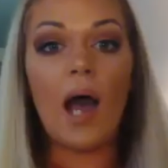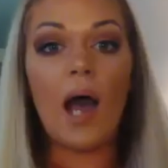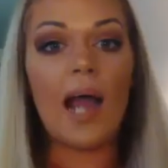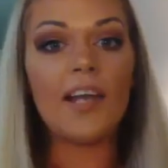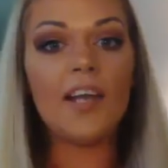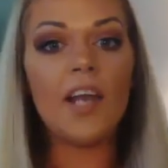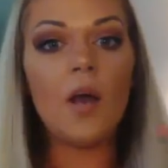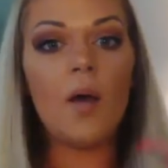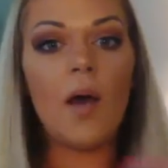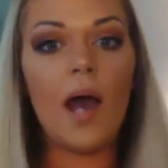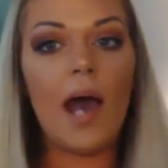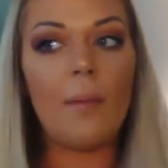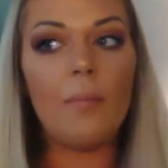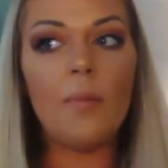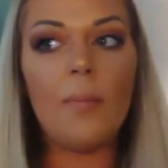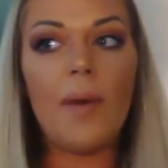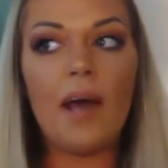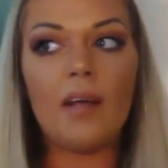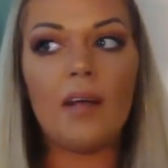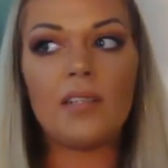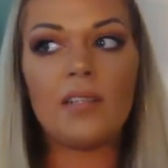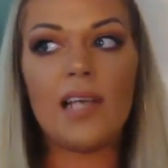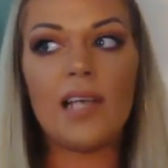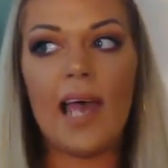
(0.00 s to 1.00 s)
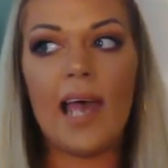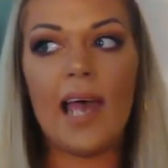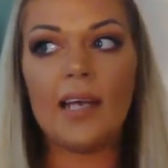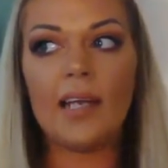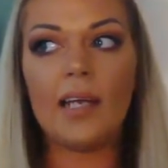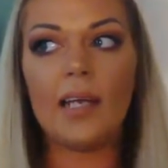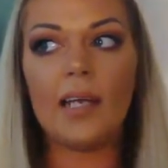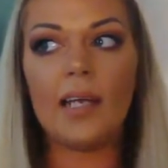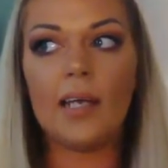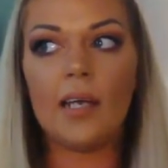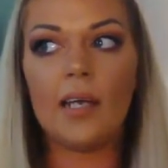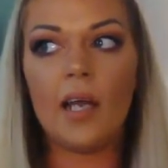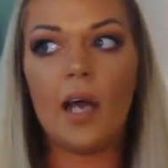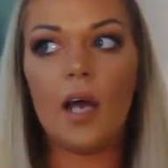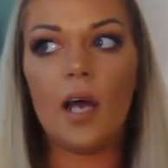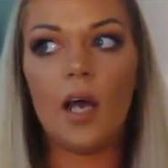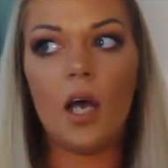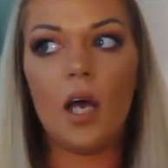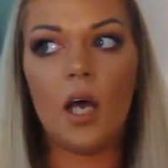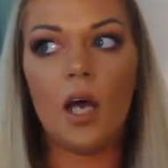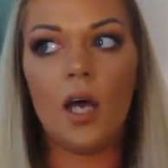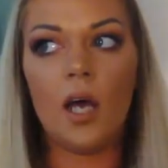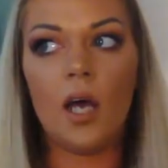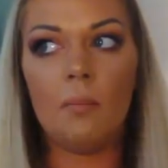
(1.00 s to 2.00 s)
I know I'm about to edit
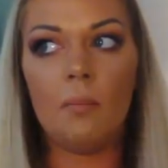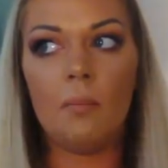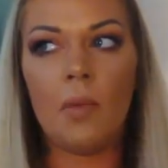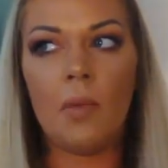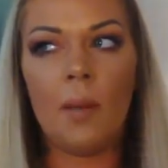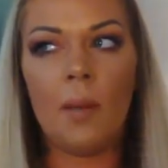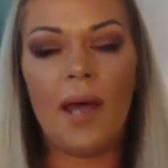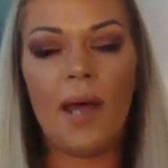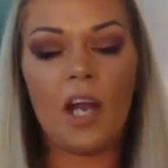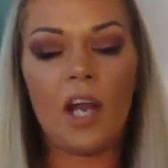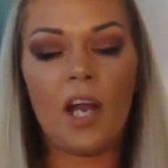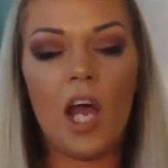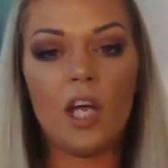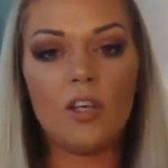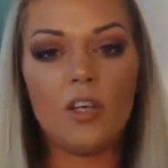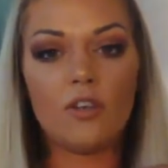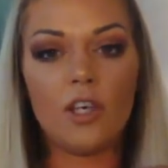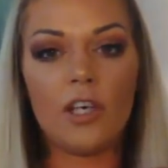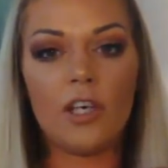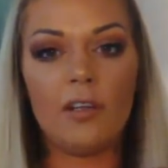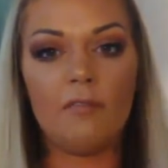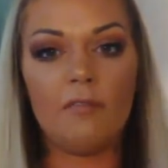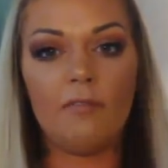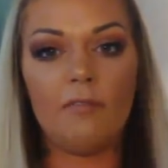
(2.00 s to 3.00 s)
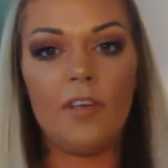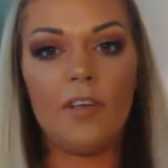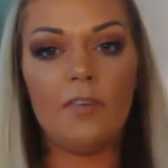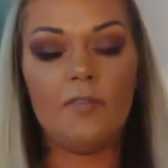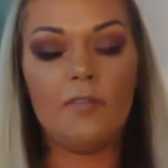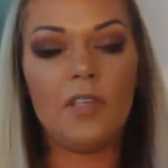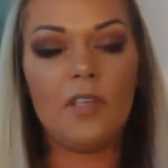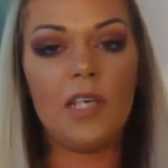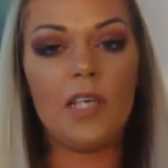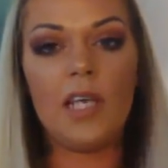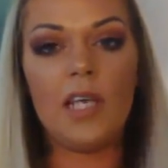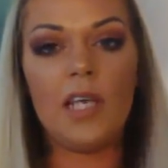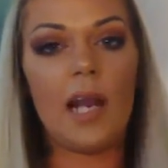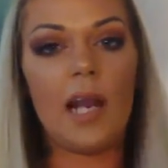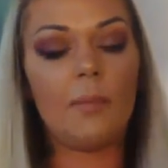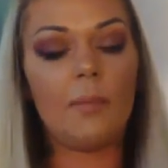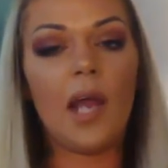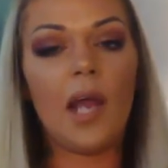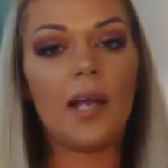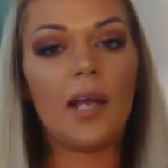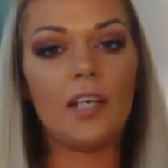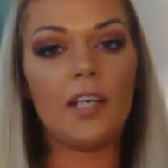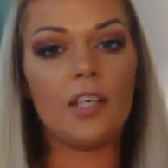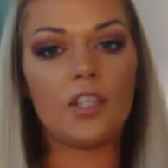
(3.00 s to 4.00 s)
um, about 150 and I'm
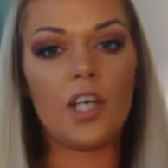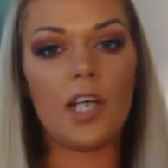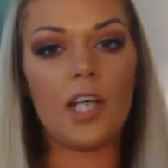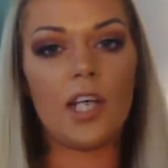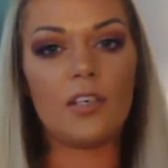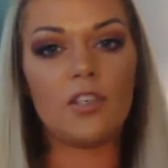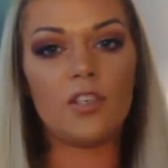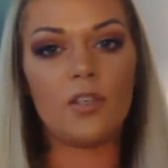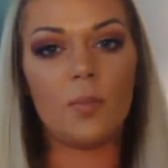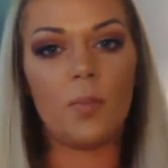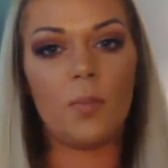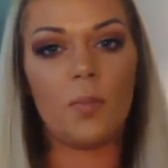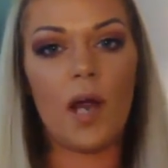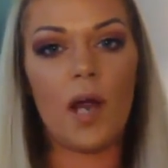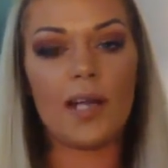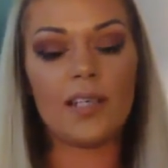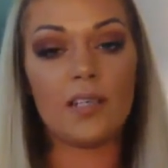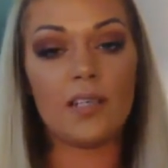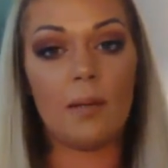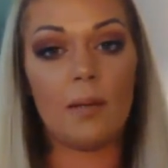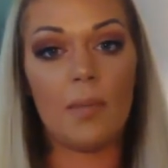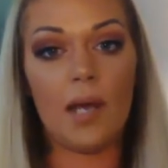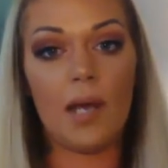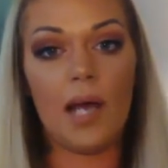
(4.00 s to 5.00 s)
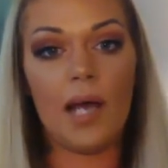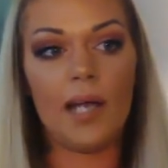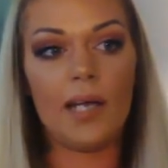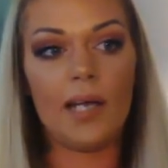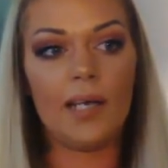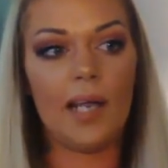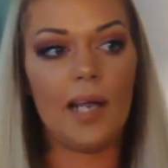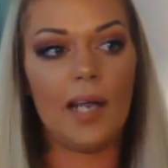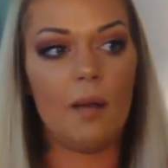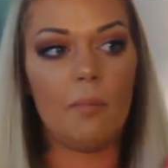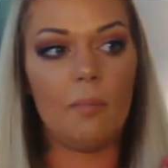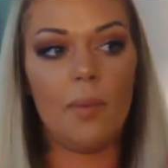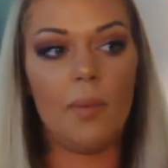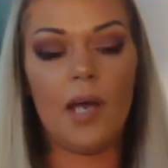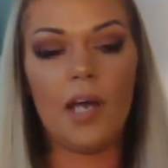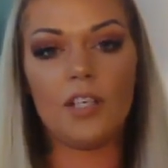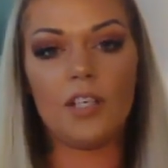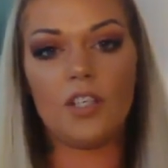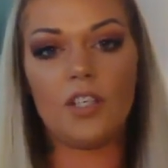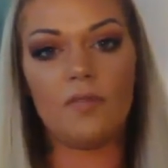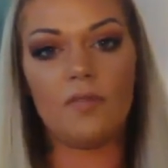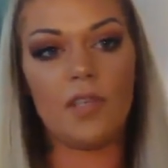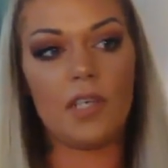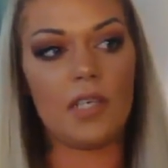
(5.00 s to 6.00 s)
not going to change the price on mine. And a
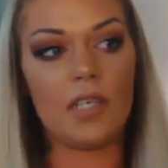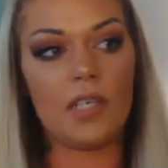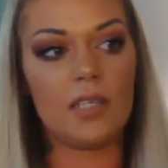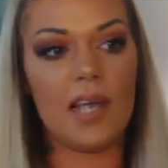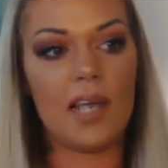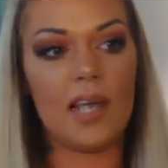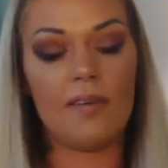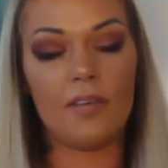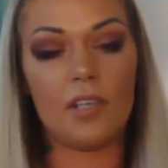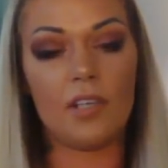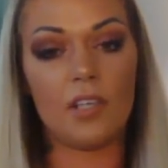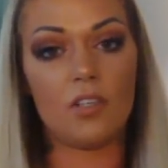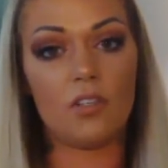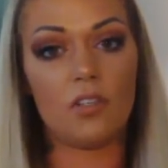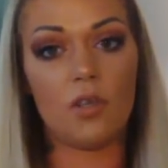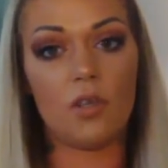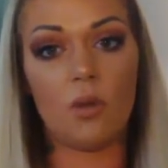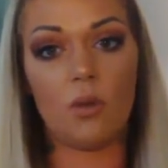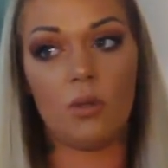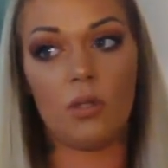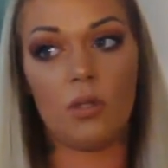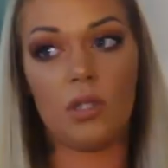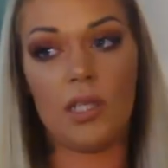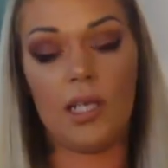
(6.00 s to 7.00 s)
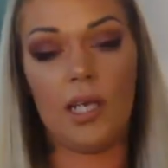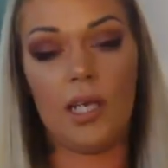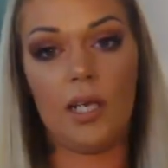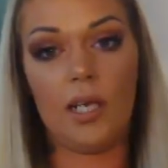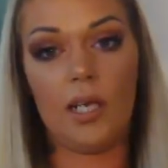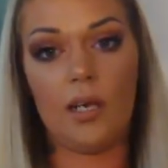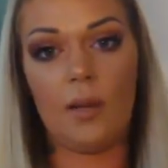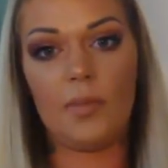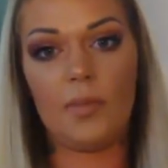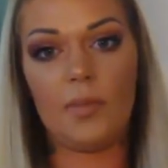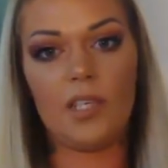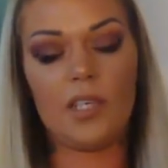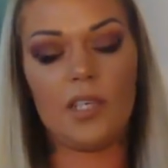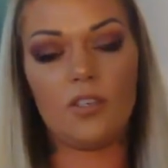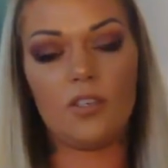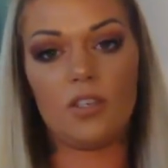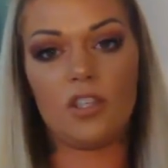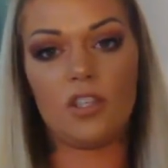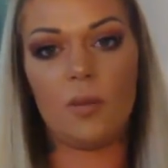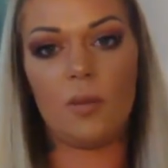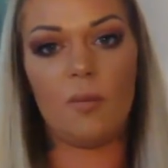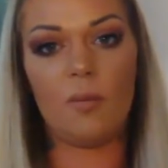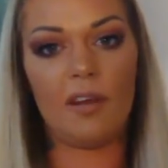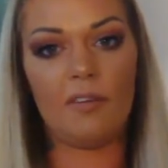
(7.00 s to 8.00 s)
bunch of these haven't sold. And I mean, these
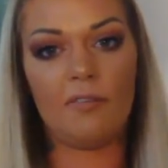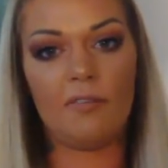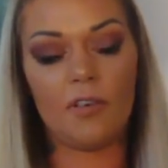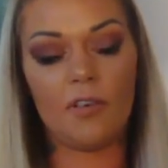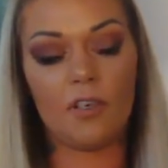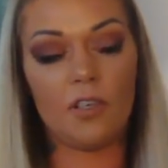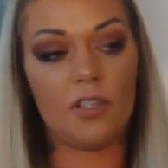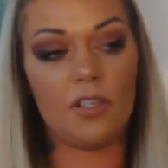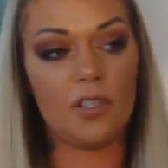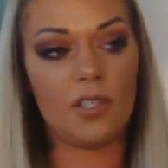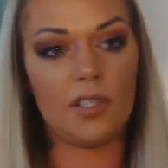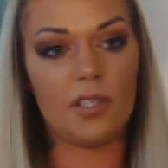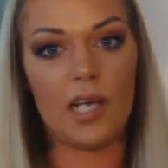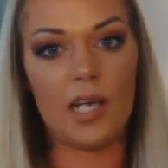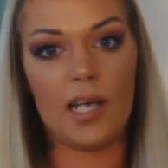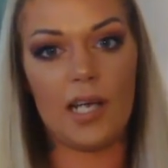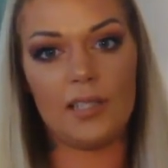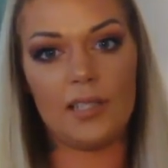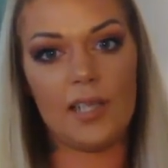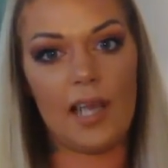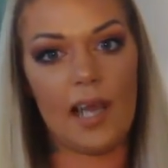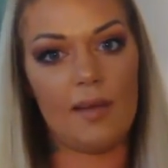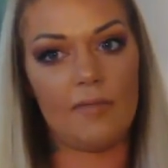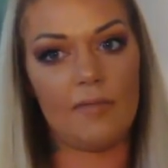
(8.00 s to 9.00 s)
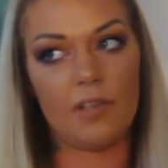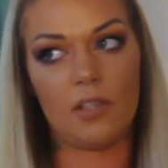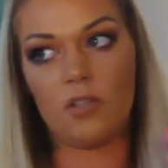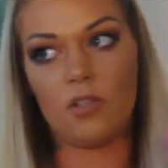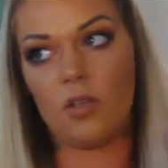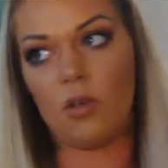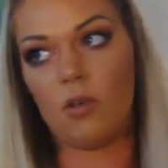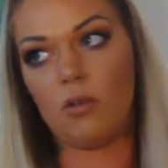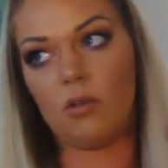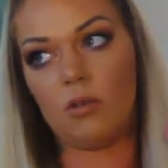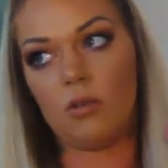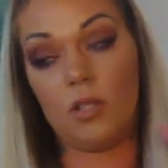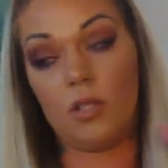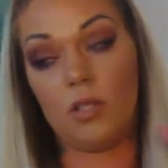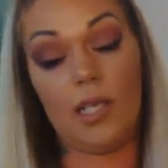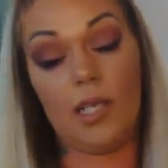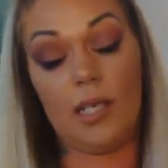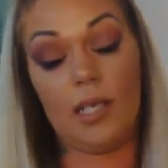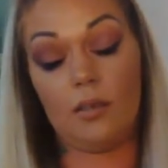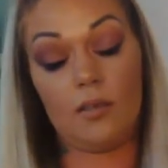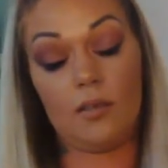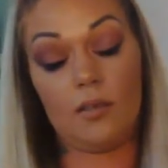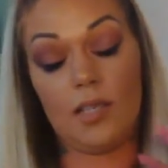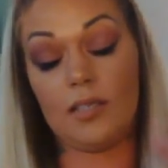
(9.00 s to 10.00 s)
are some of my first designs. They haven't sold
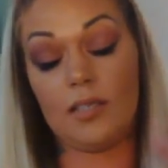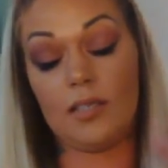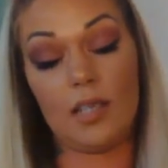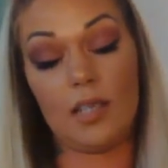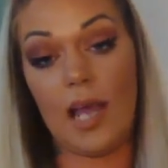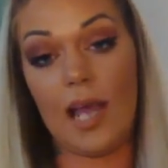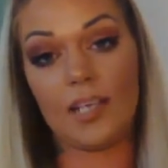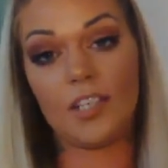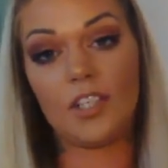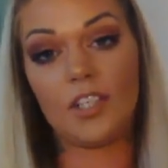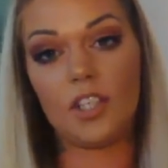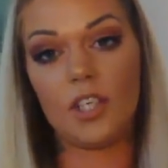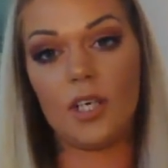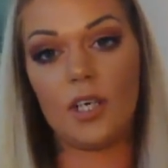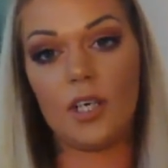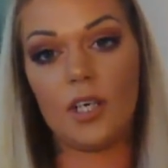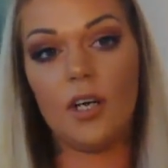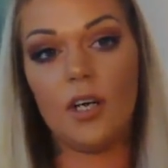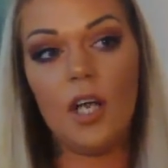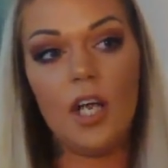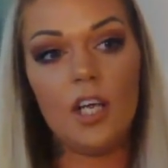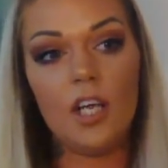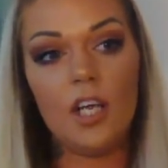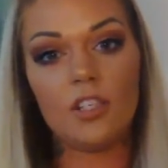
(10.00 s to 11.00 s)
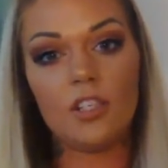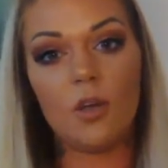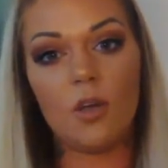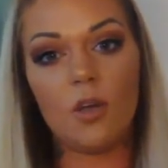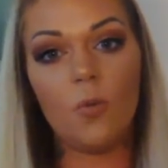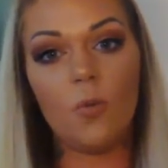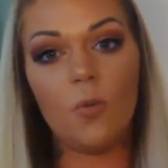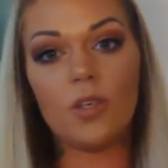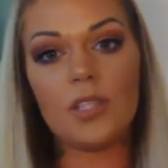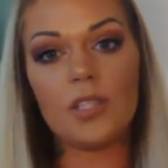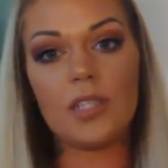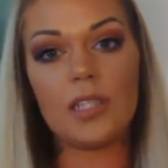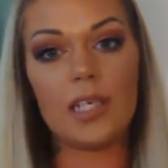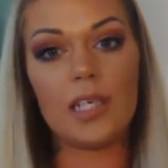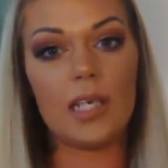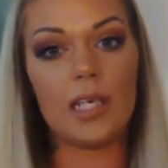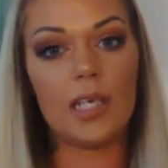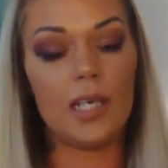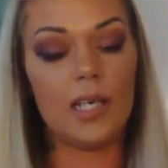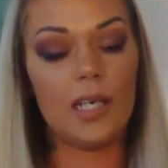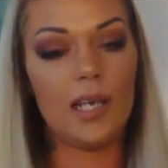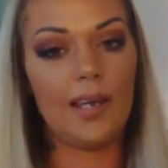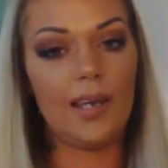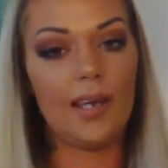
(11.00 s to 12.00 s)
and since last year. So we'll
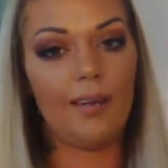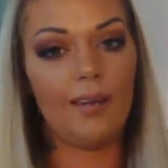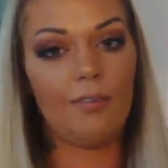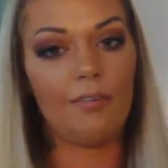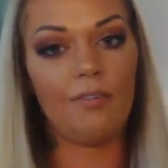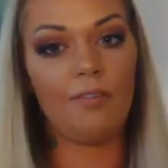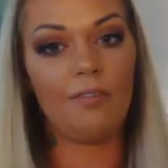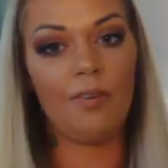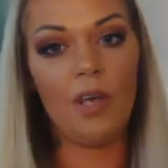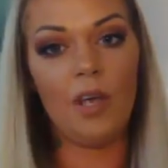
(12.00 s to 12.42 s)
see if